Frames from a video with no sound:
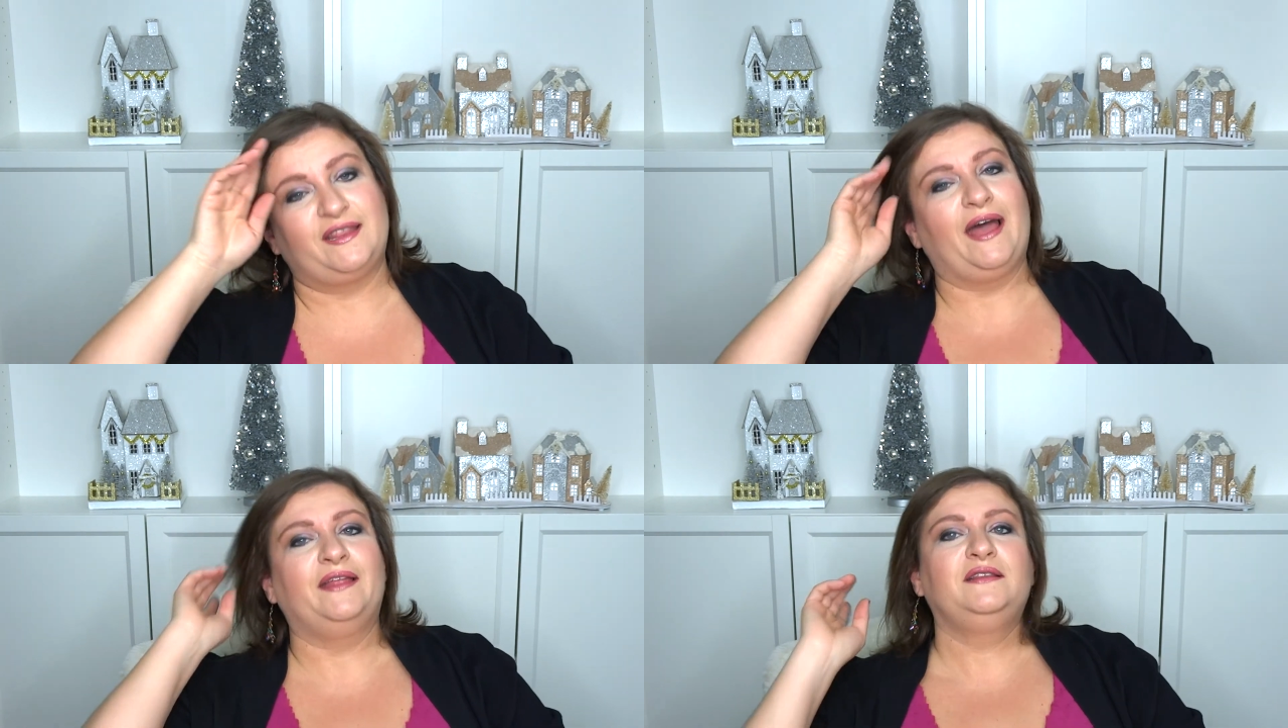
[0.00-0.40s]

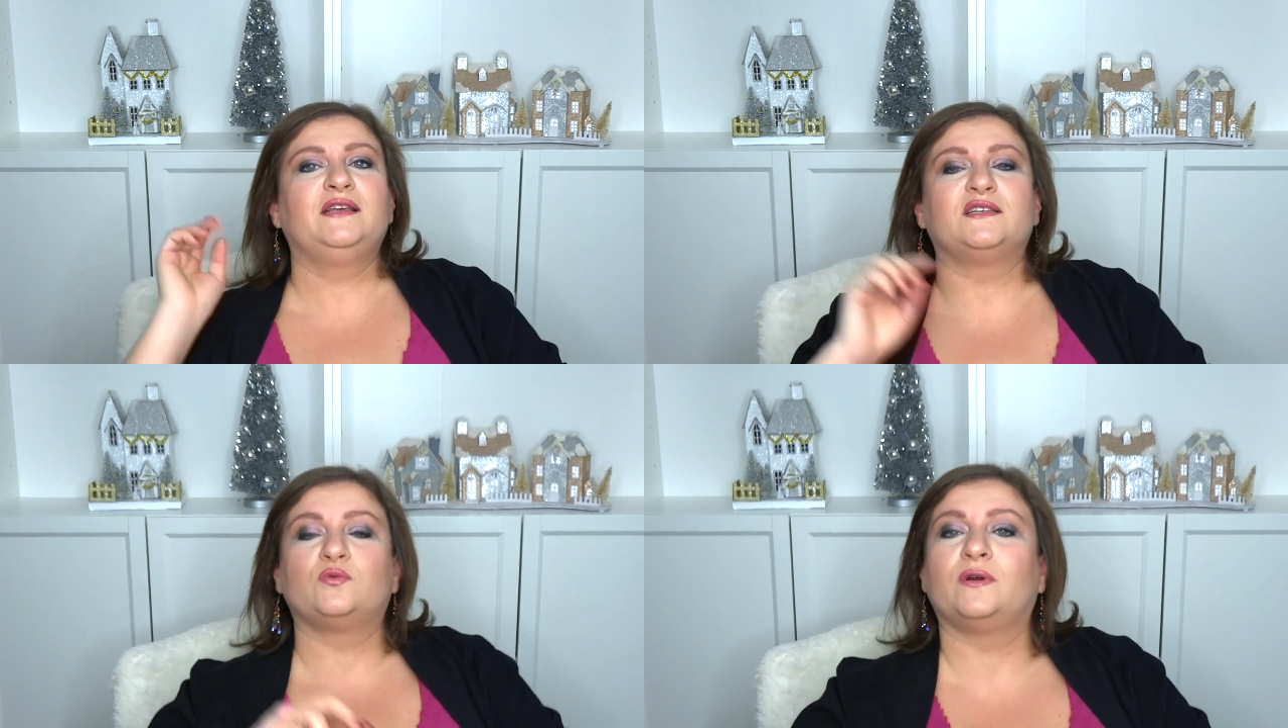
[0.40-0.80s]
Then
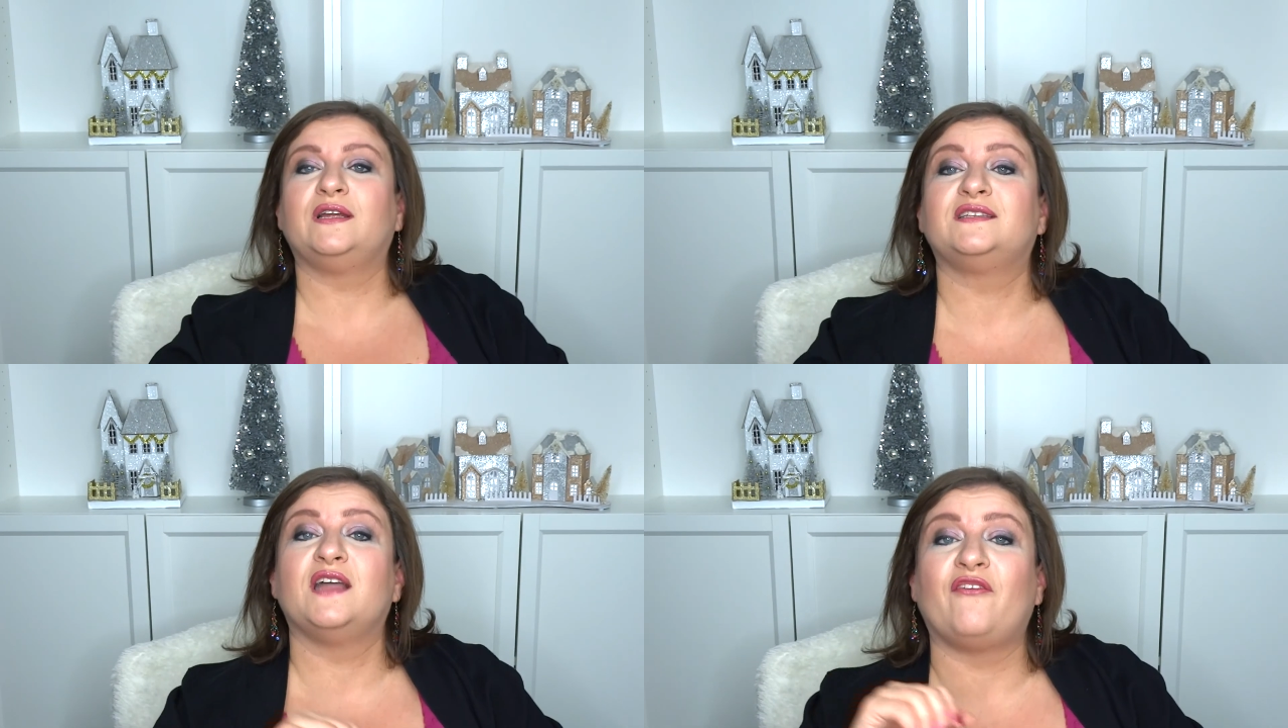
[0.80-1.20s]
this one
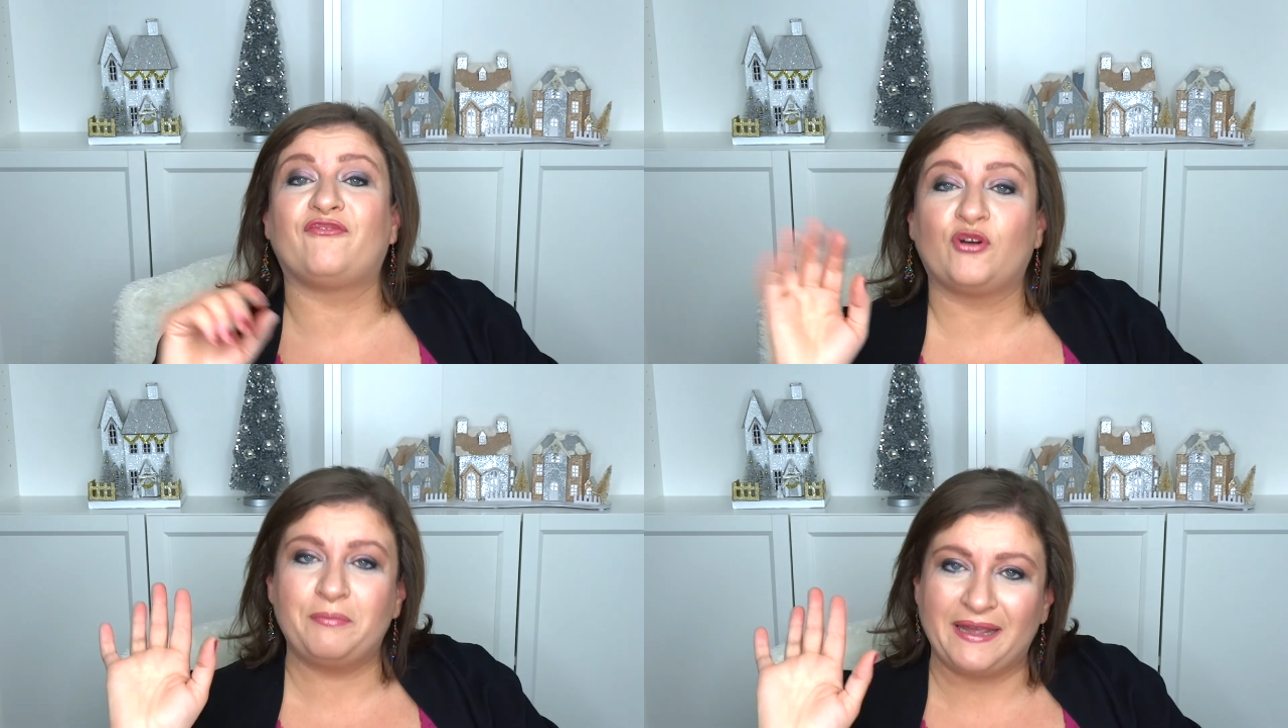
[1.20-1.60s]
is
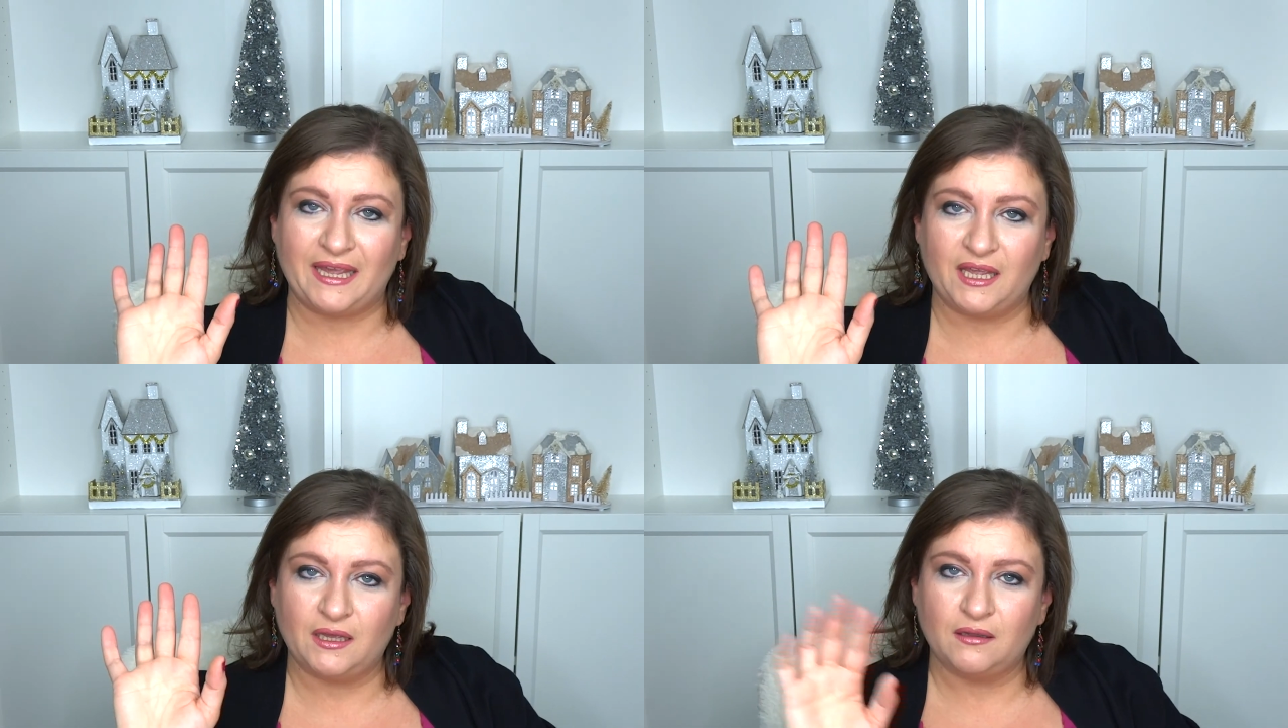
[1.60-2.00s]
not for
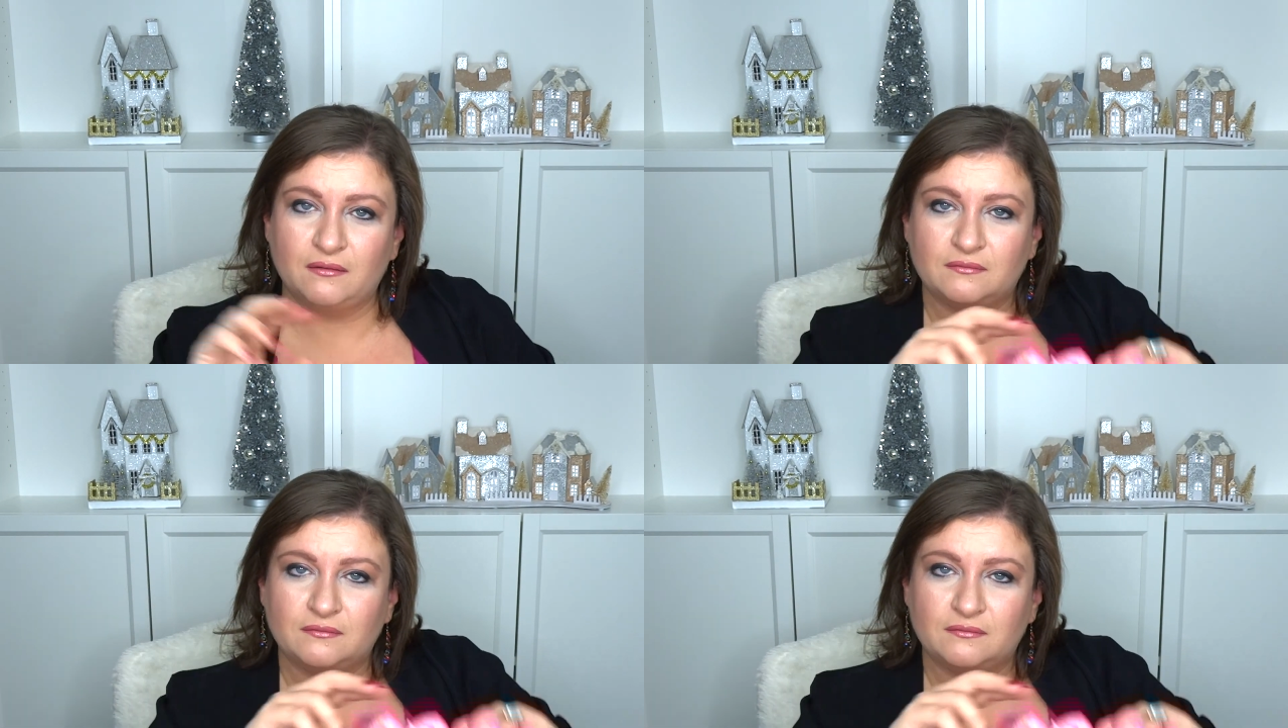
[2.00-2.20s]
me.